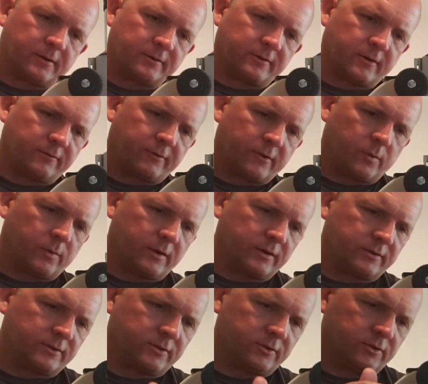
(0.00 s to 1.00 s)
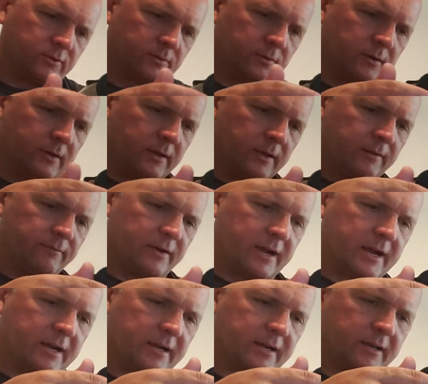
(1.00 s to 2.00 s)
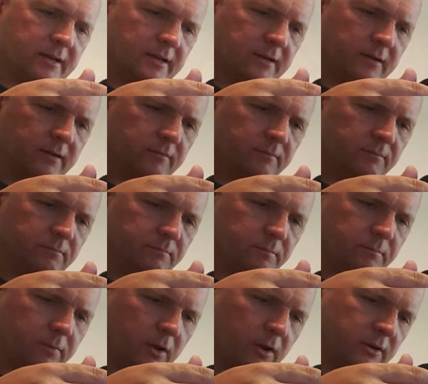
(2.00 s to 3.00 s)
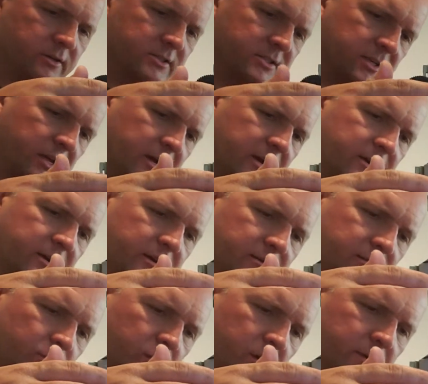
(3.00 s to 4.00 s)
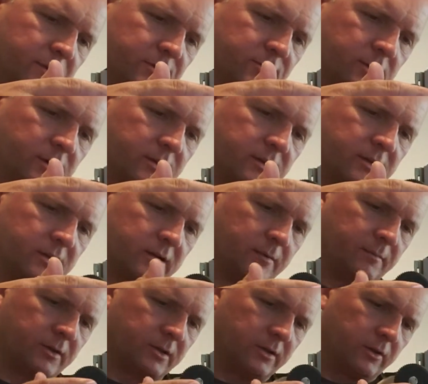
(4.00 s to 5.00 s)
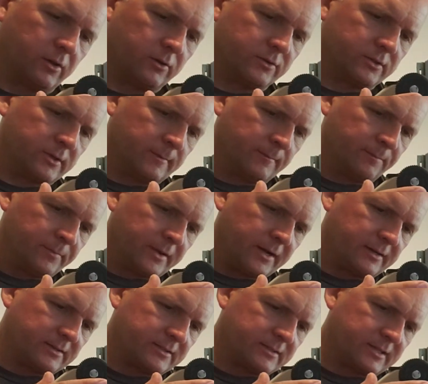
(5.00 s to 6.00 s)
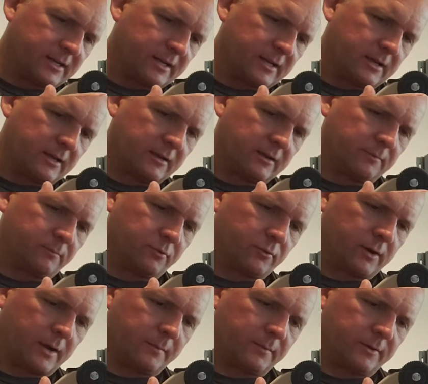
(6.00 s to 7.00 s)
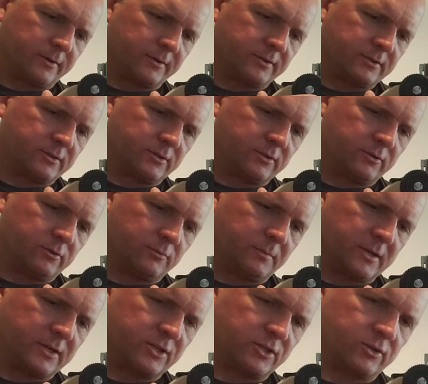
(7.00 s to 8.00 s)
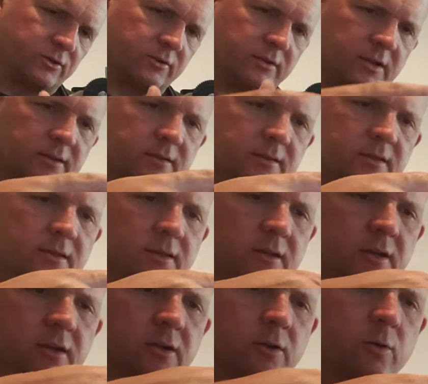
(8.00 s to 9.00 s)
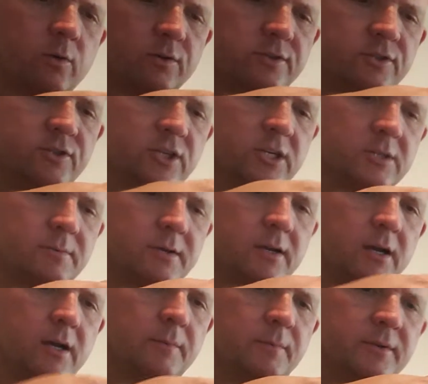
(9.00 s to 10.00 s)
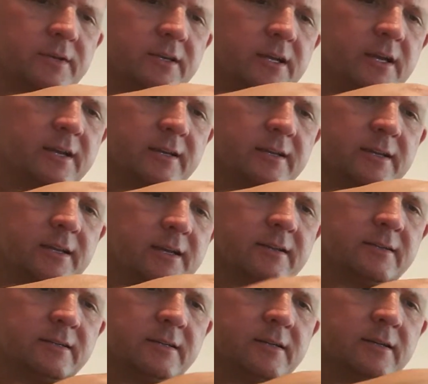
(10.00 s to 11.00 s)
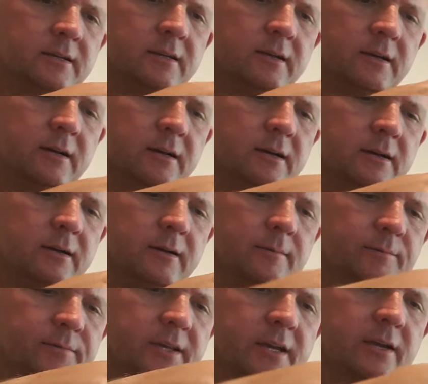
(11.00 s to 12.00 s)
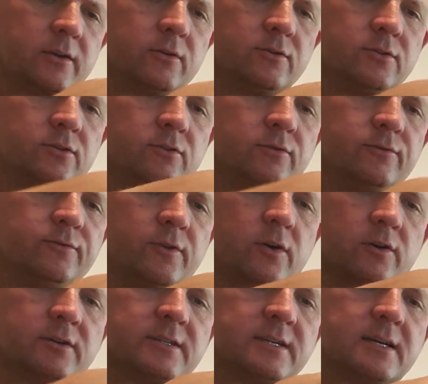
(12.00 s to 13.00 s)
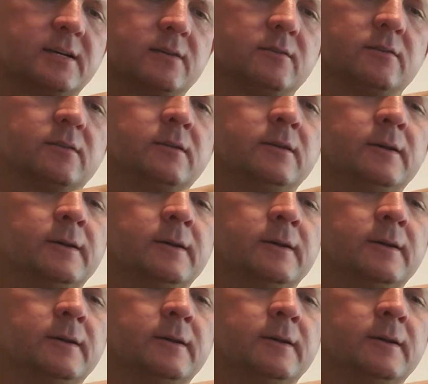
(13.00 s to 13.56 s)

So if I had a large slide and I want to make sure I didn't come close, I'd set a parameters to make sure that the coarse adjustment knob can't go too far down.